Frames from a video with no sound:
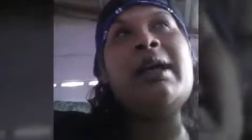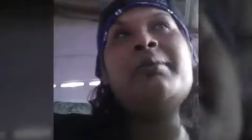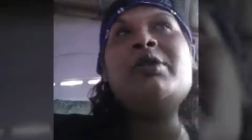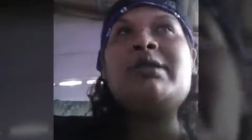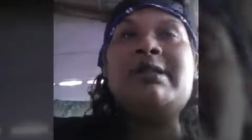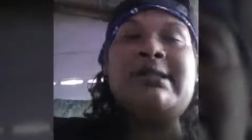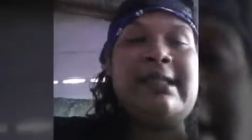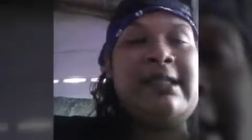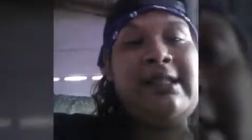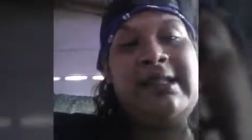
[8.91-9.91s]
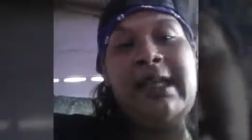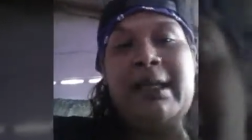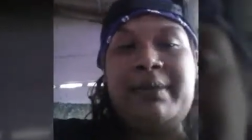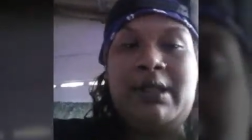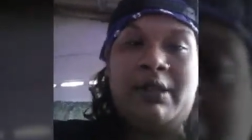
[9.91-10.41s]
I'm gonna say the
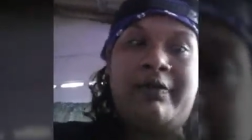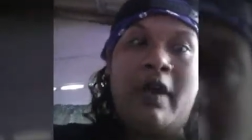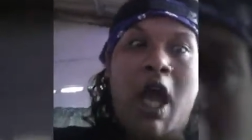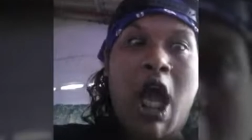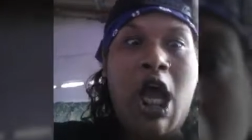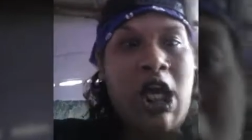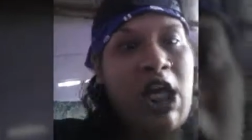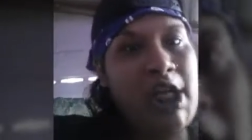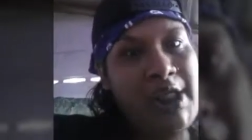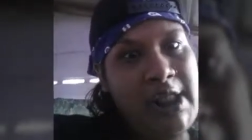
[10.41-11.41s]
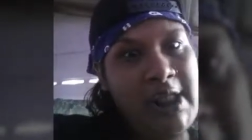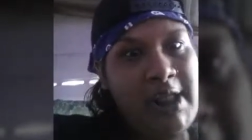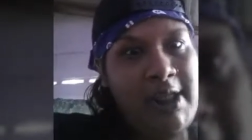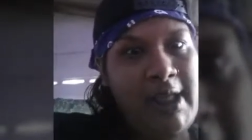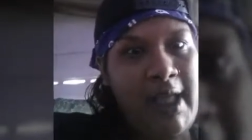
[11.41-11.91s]
types of
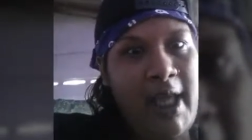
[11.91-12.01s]
concert